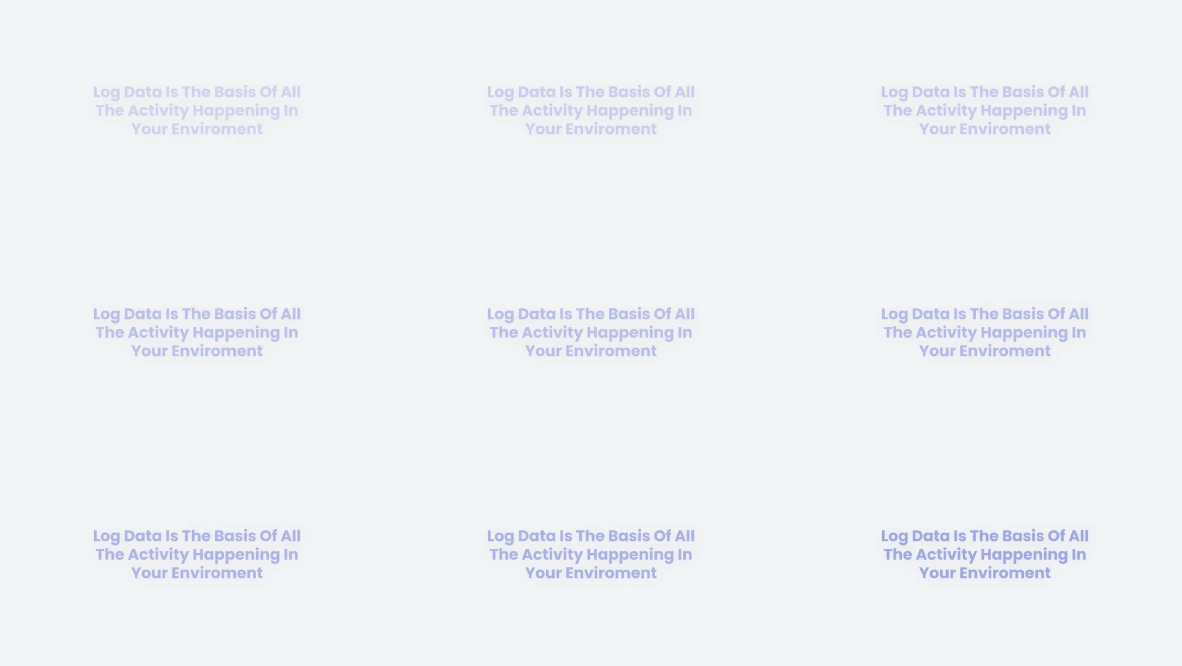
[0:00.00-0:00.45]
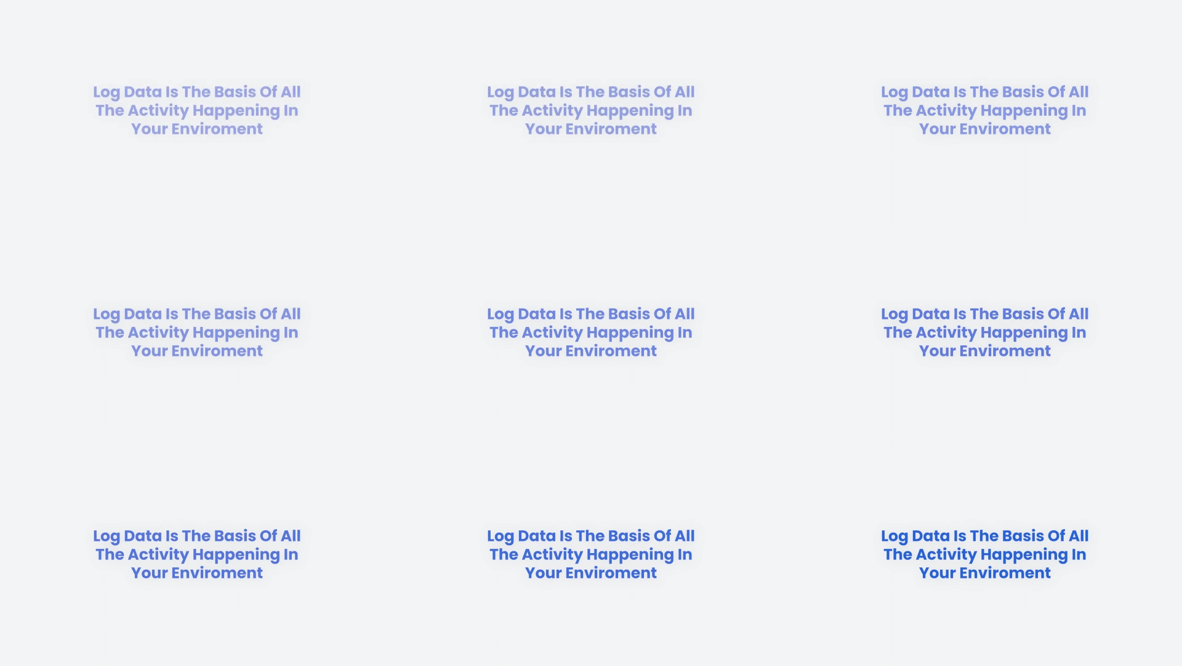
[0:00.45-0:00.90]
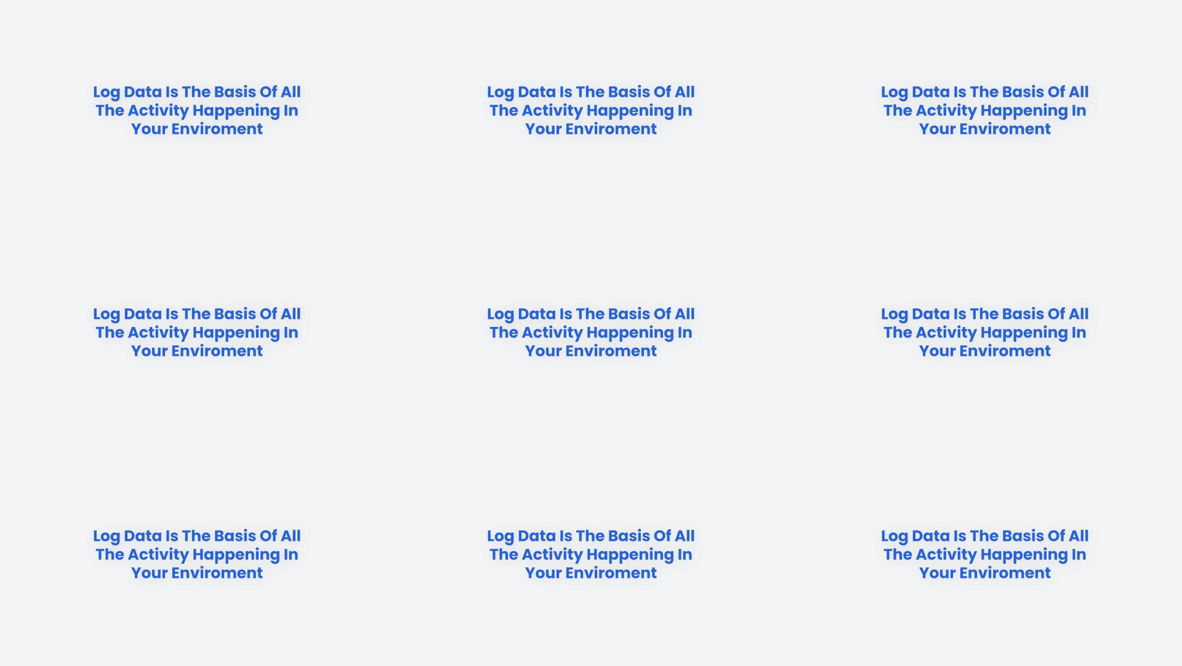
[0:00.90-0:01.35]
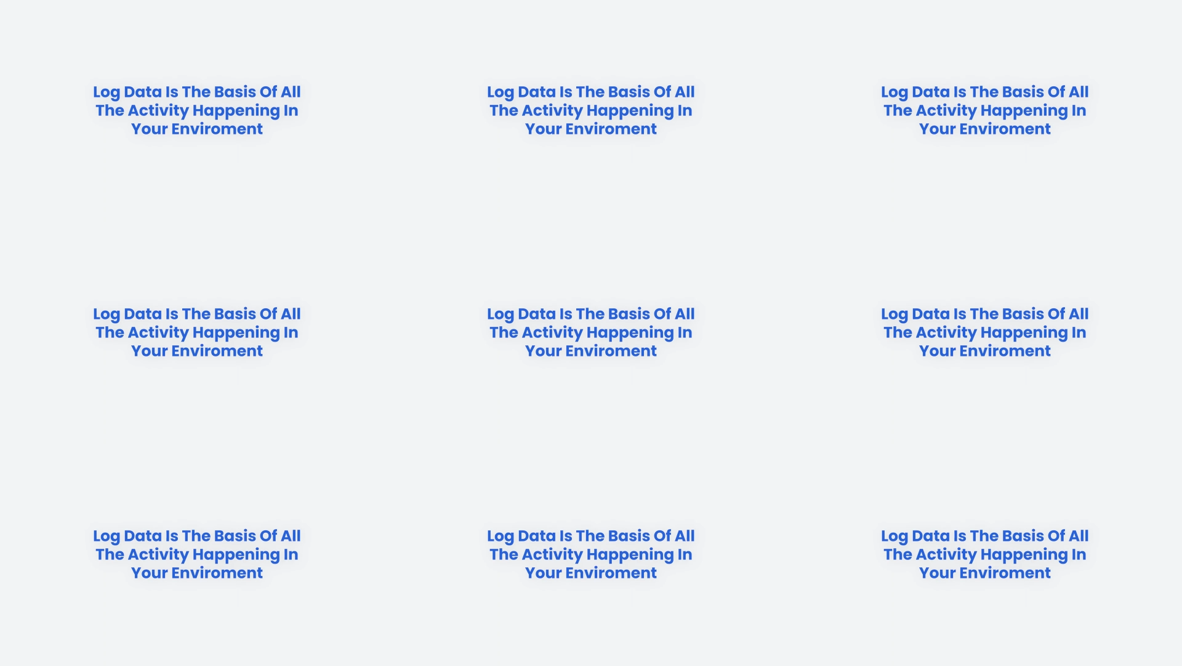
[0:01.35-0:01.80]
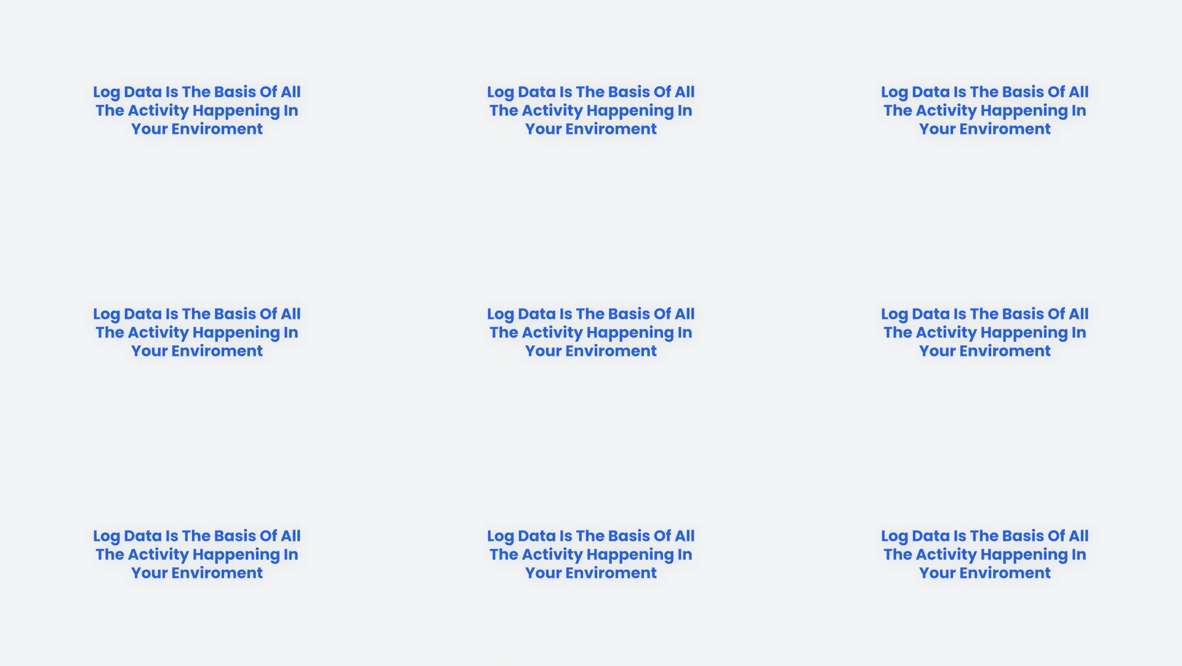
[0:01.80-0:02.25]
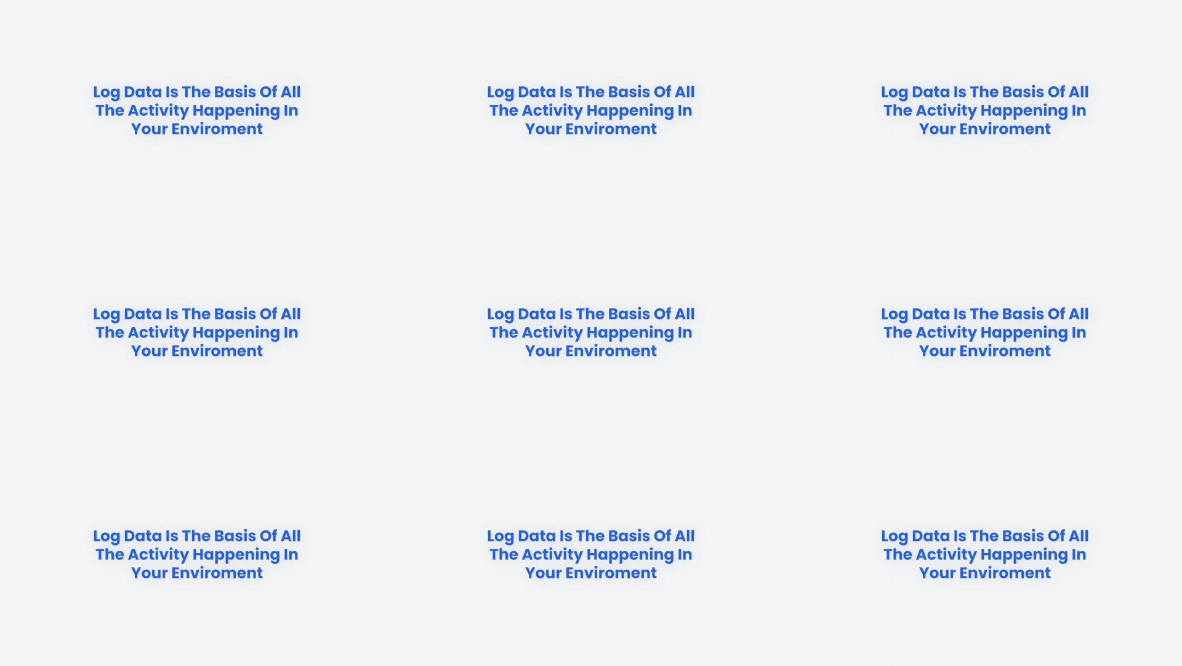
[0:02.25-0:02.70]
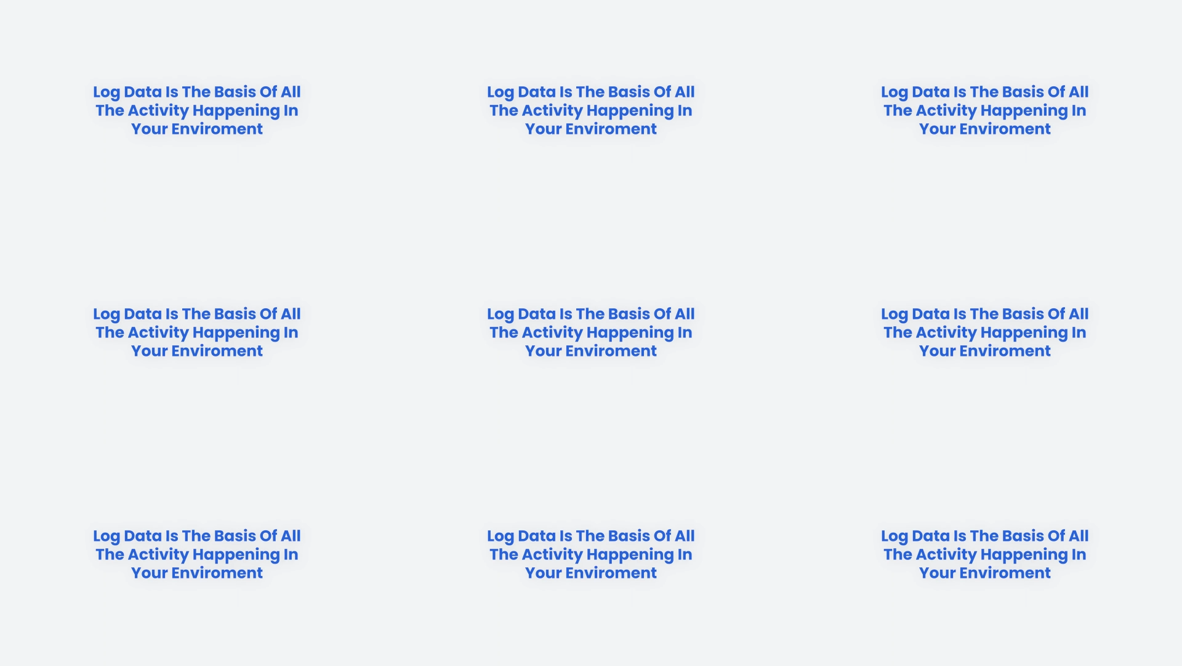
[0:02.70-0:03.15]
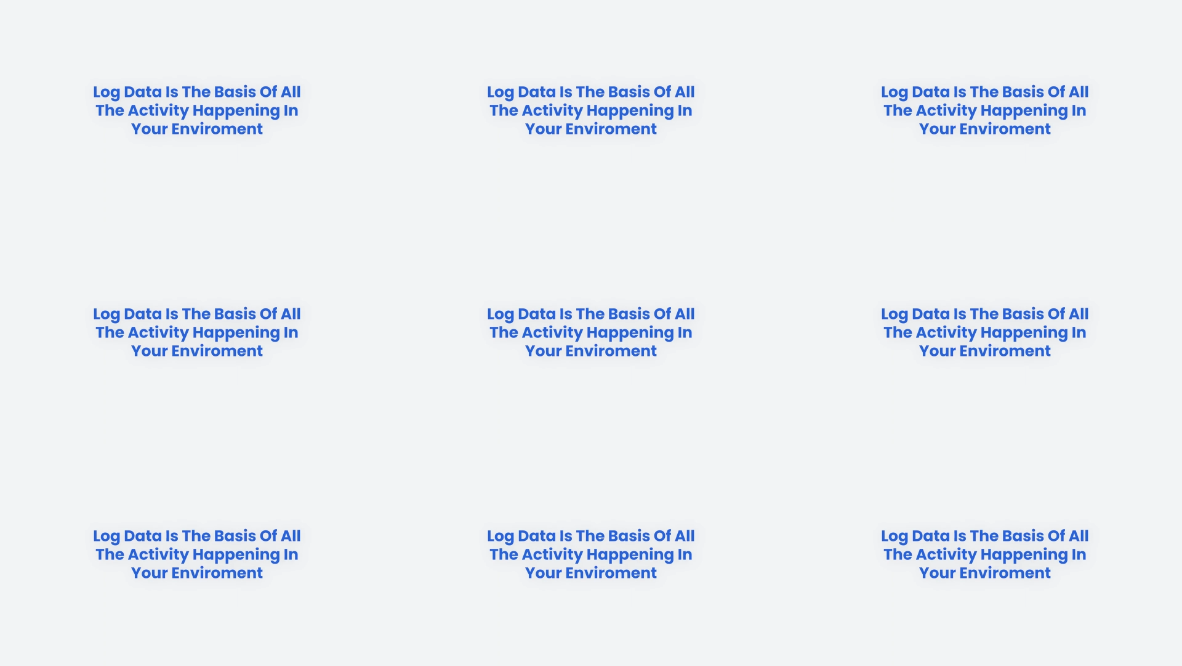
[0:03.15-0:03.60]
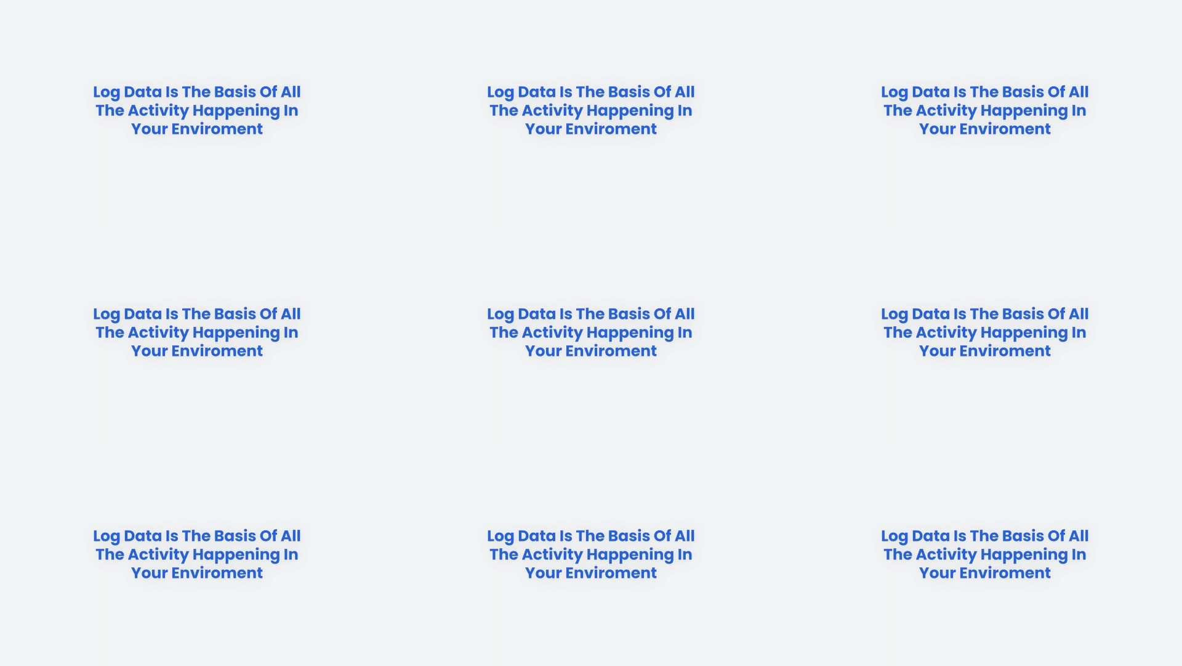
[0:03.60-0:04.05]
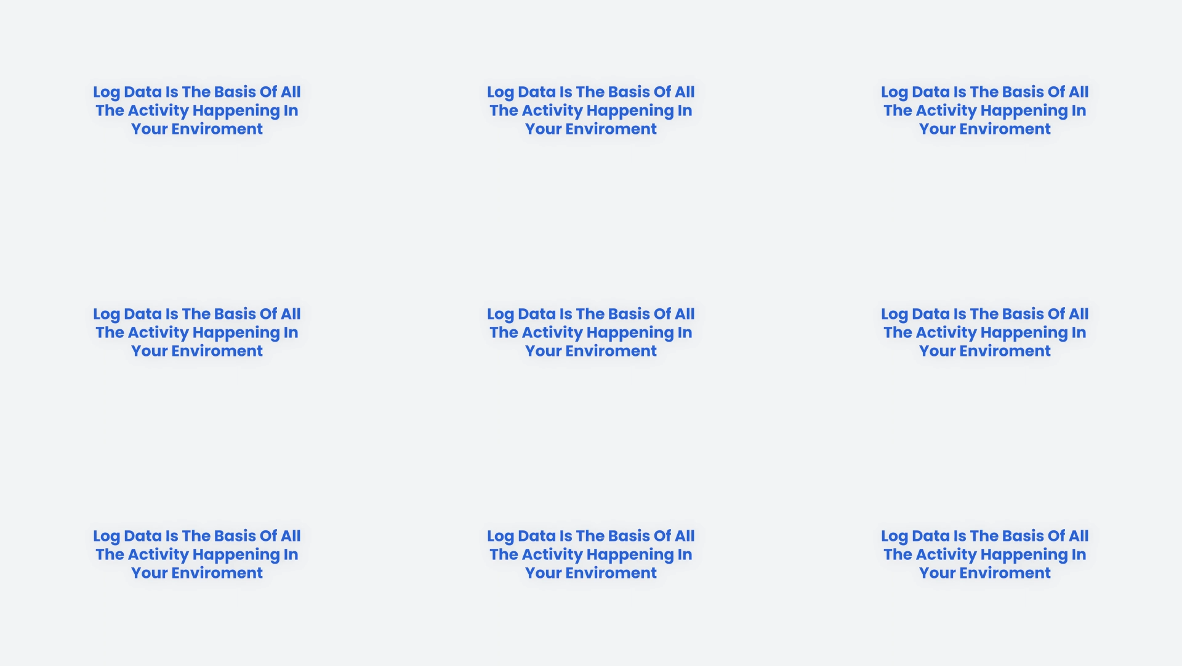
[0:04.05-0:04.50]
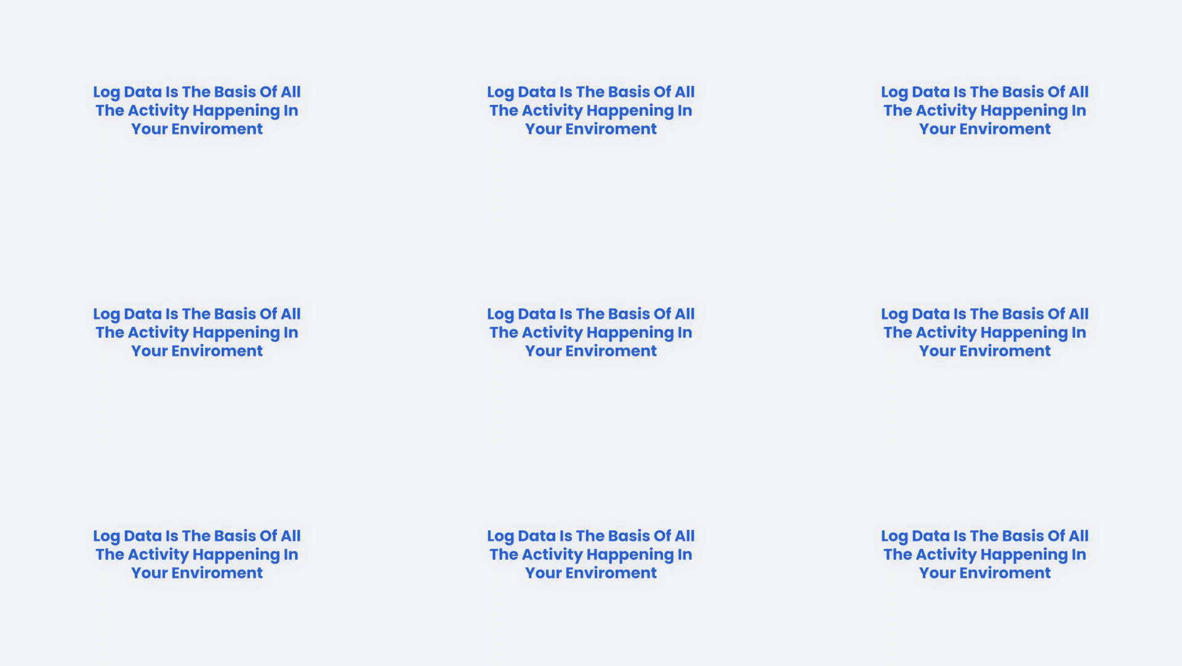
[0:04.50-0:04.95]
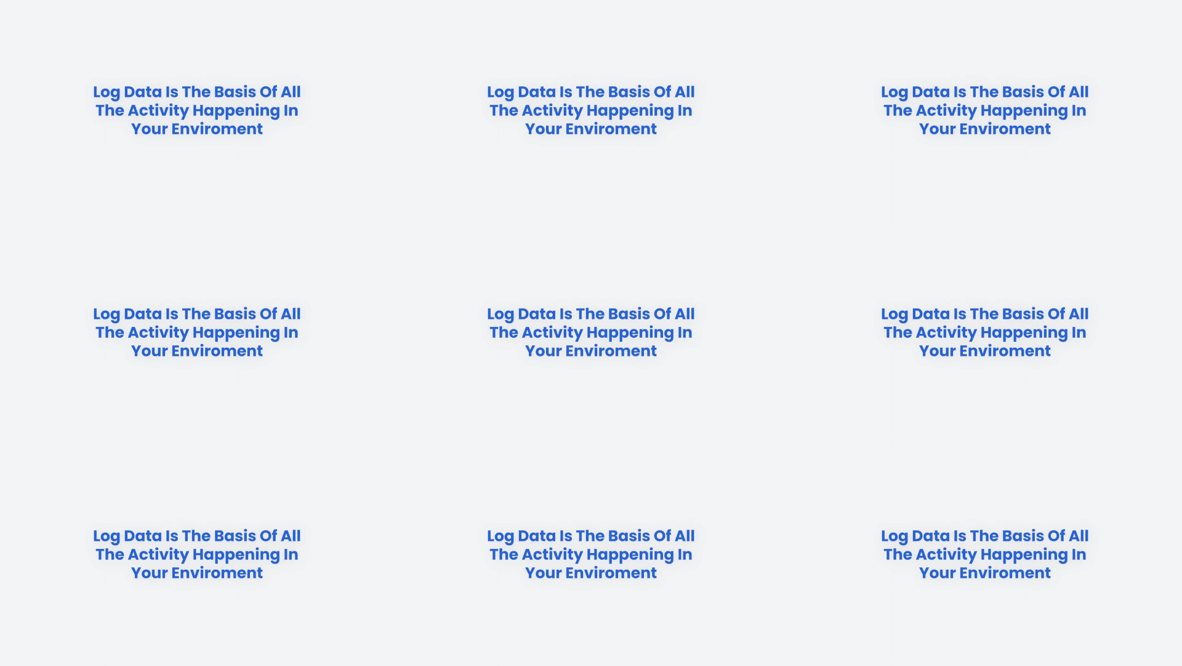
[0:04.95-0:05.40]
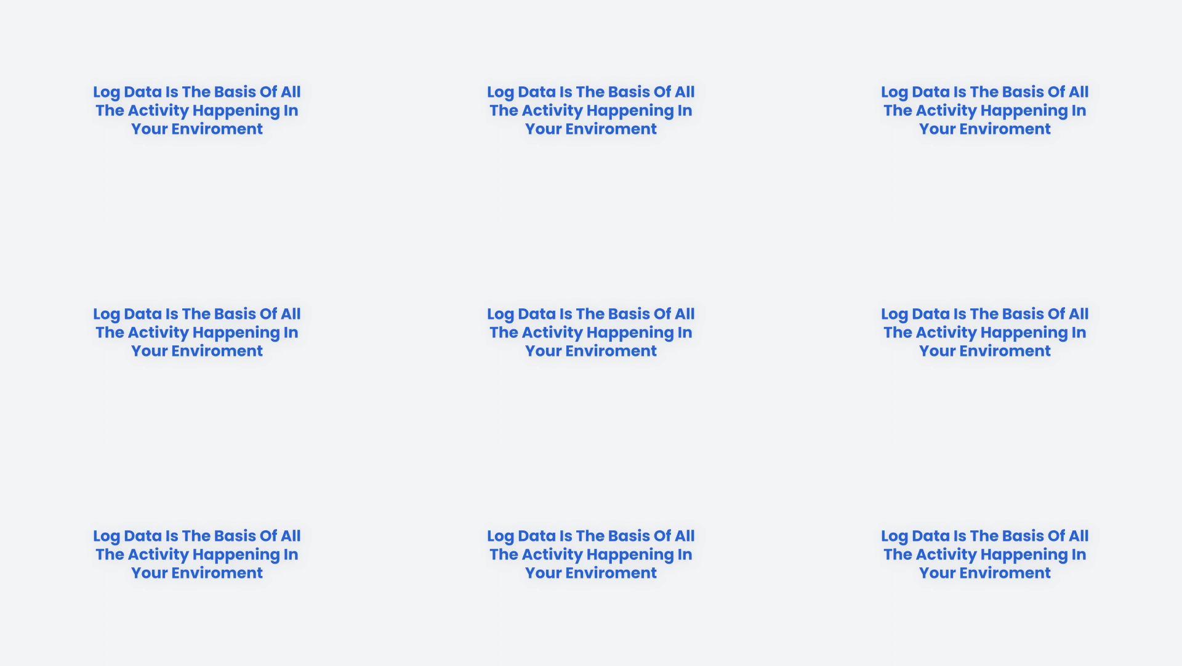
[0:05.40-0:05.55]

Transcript: No face is visible, so there are no lips to read.